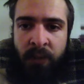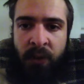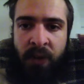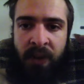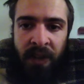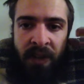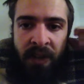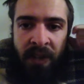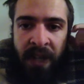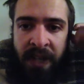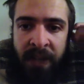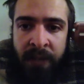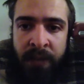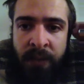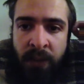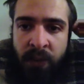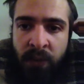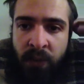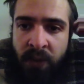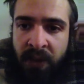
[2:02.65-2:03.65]
water glass.
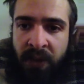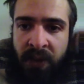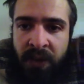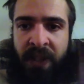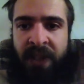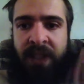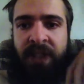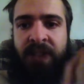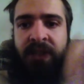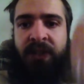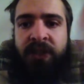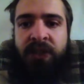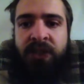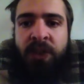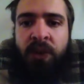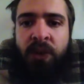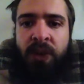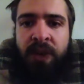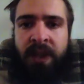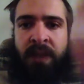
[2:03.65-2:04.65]
Most water glasses are
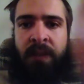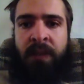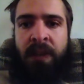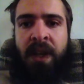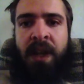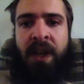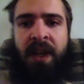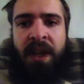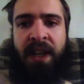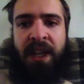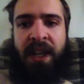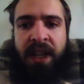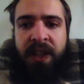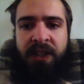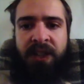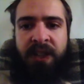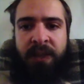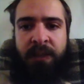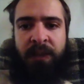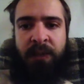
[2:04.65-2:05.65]
sodium.
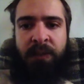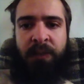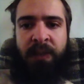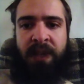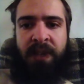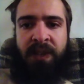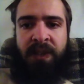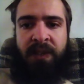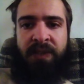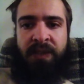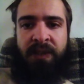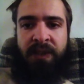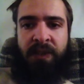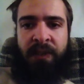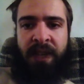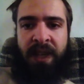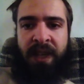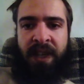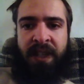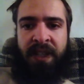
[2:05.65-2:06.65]
Calcium is better for
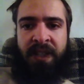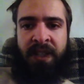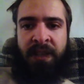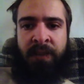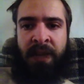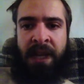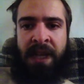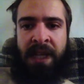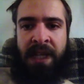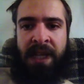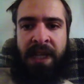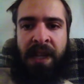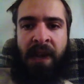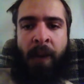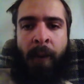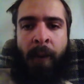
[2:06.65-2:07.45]
making cement.